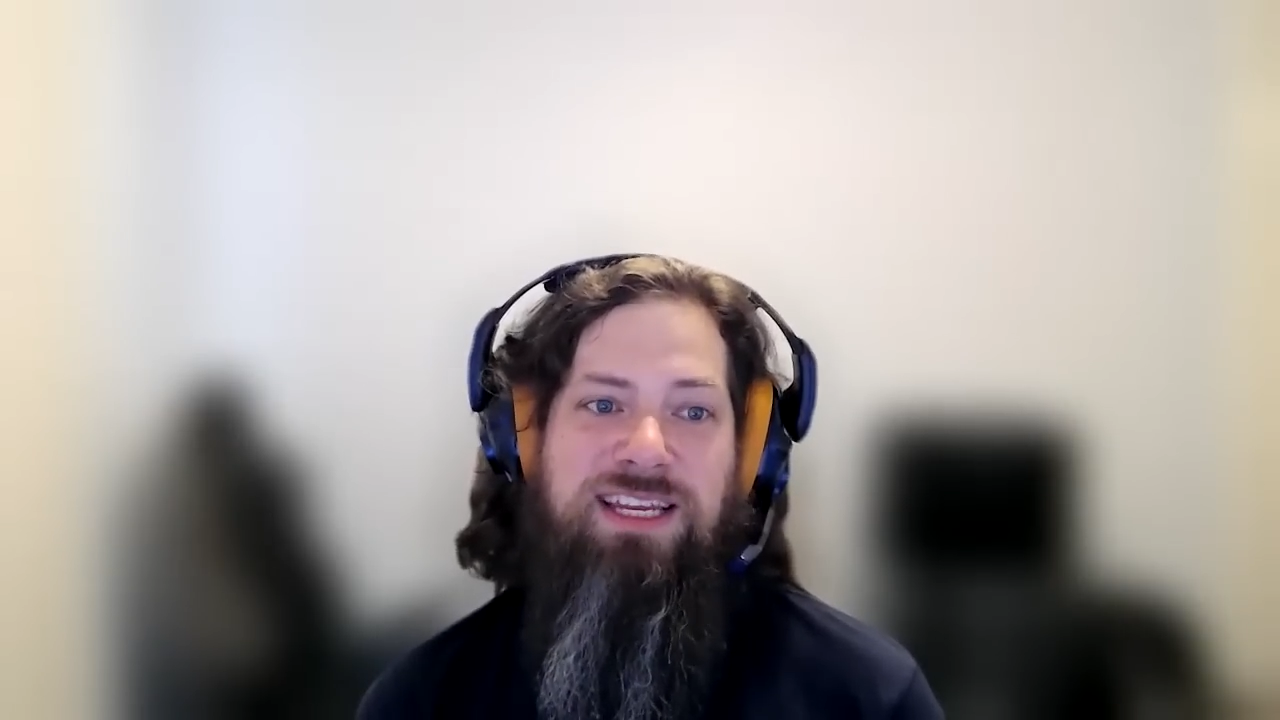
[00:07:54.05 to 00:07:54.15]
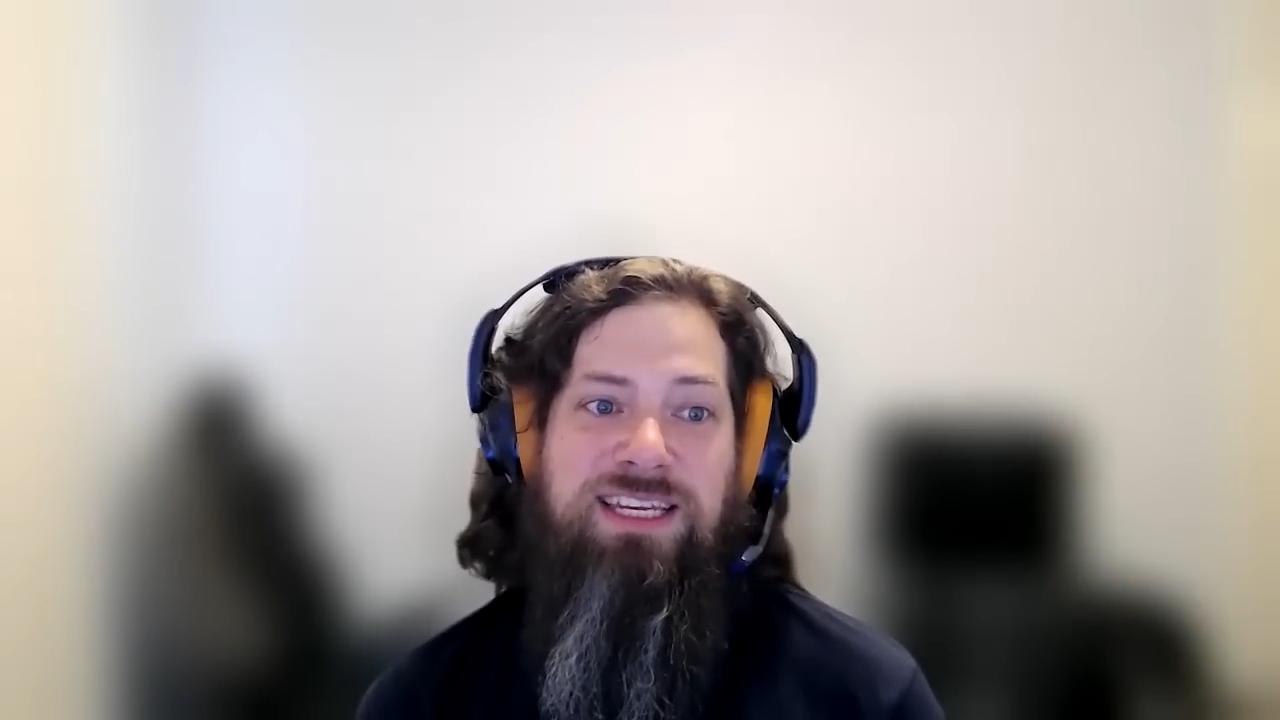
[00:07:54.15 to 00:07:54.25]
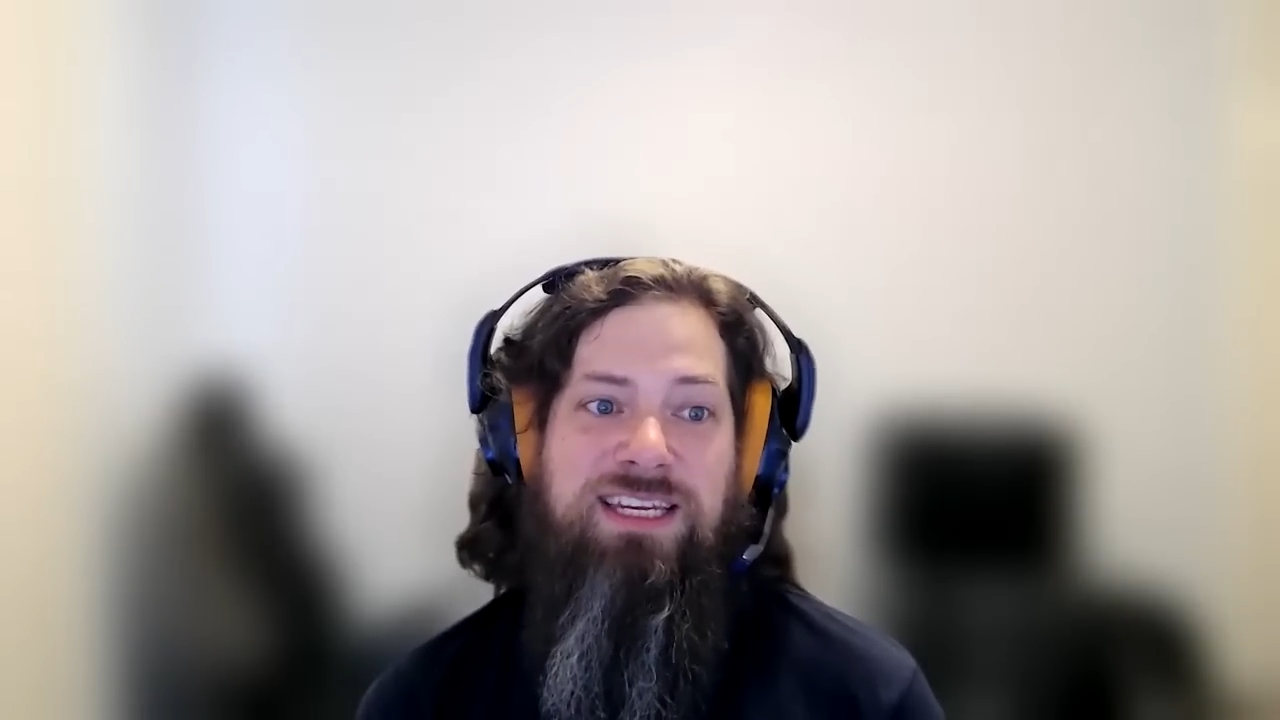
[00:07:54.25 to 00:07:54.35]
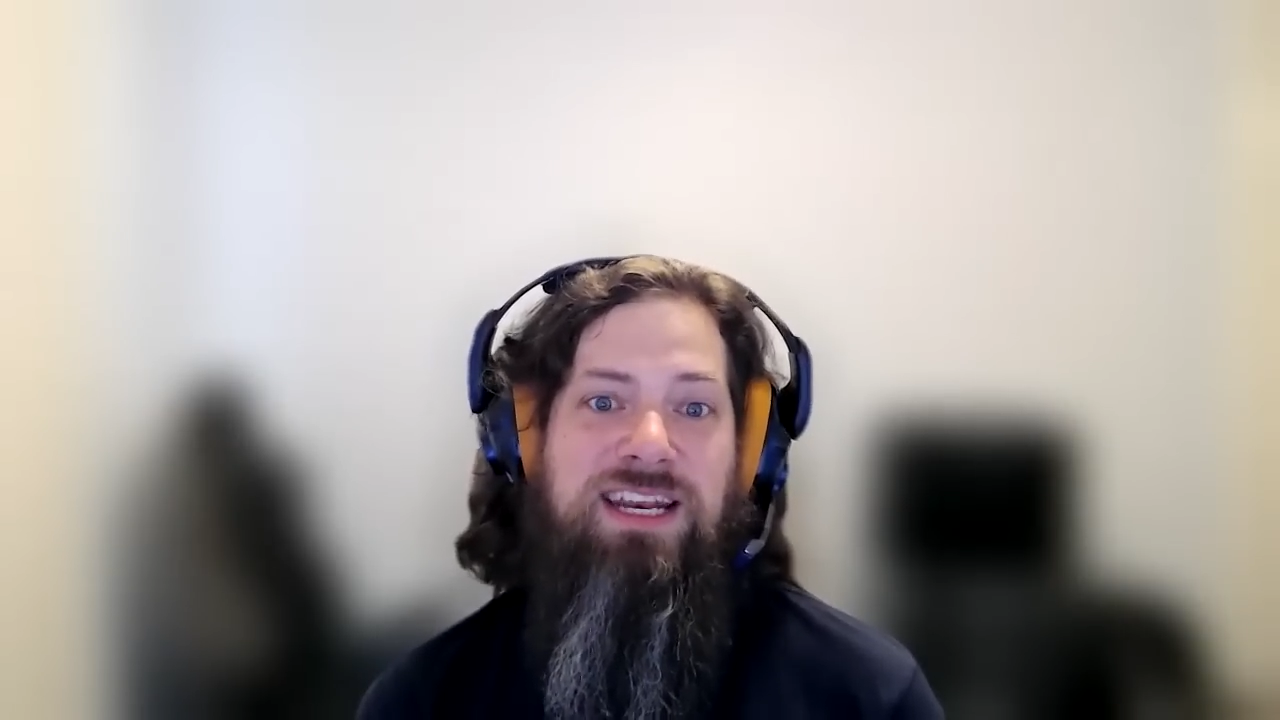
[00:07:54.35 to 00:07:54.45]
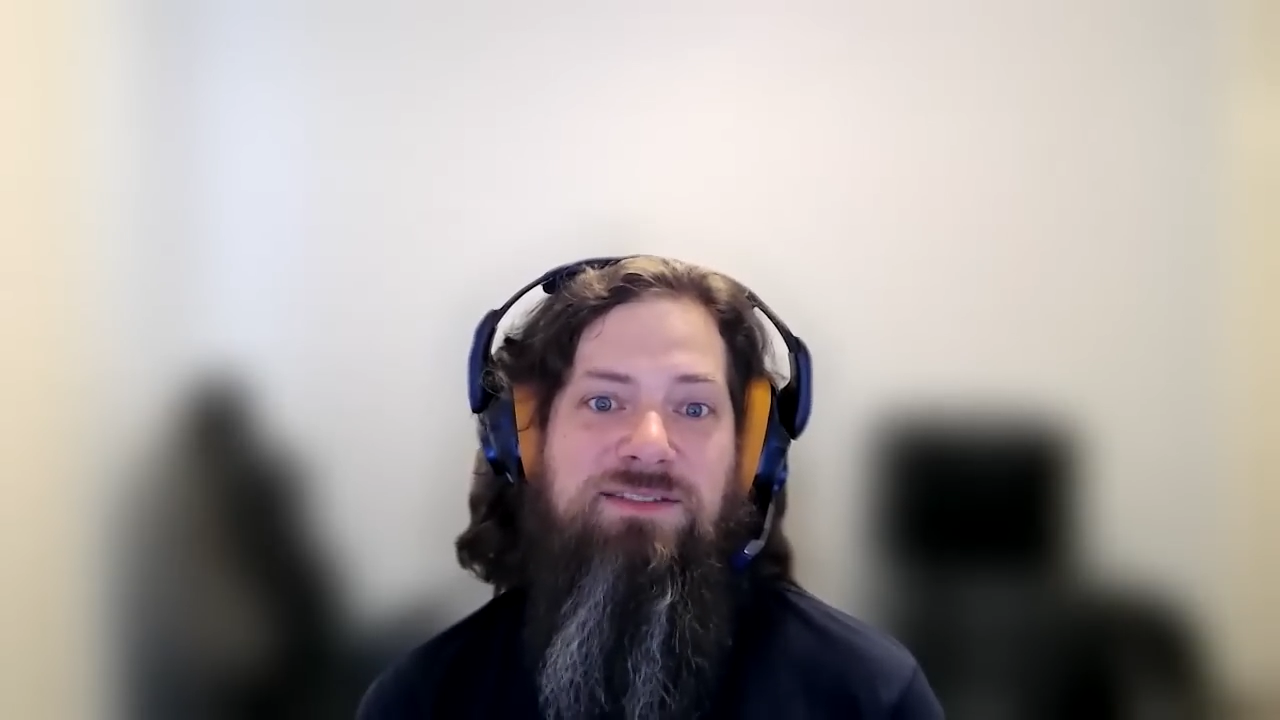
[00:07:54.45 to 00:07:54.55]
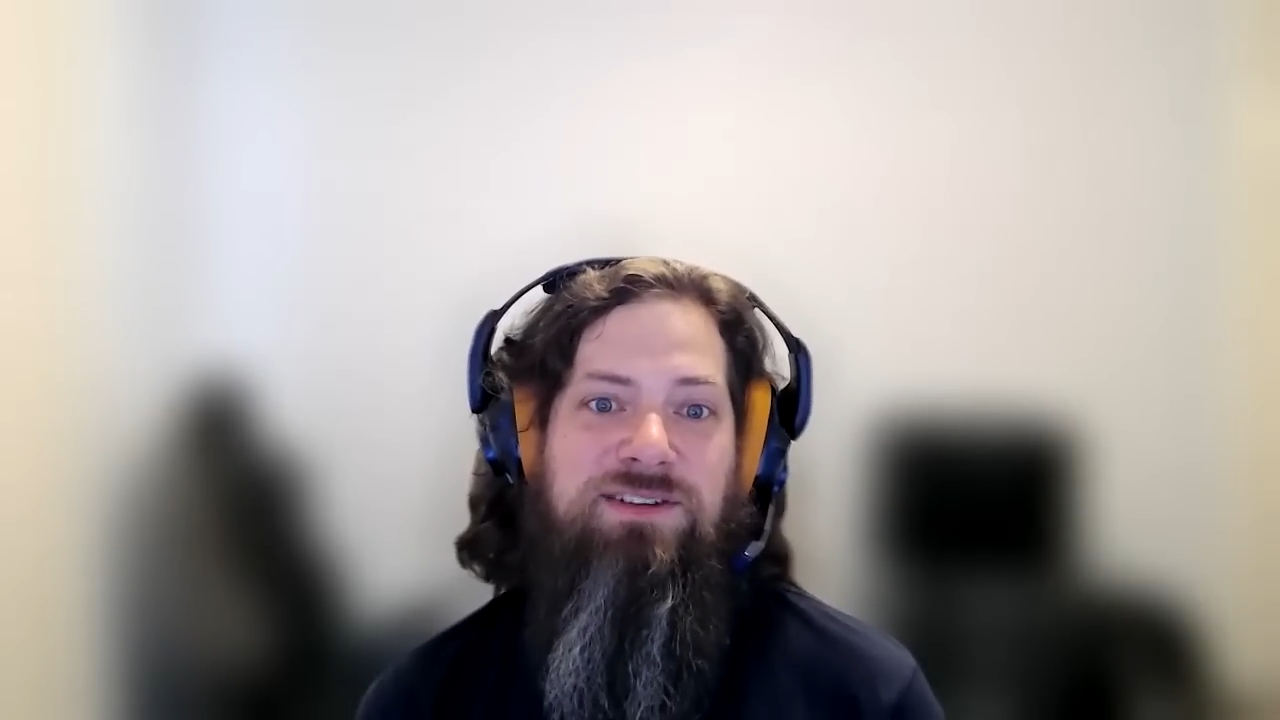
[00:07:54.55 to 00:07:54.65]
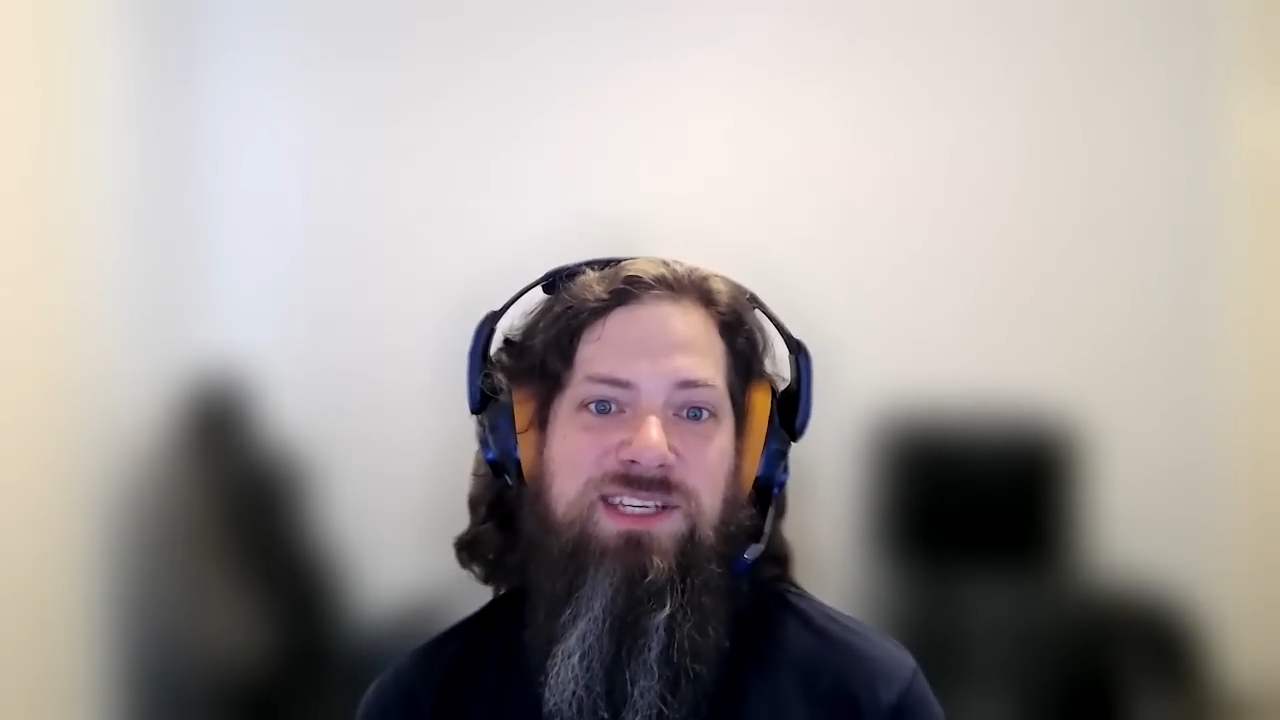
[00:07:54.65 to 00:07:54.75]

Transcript: that you'd never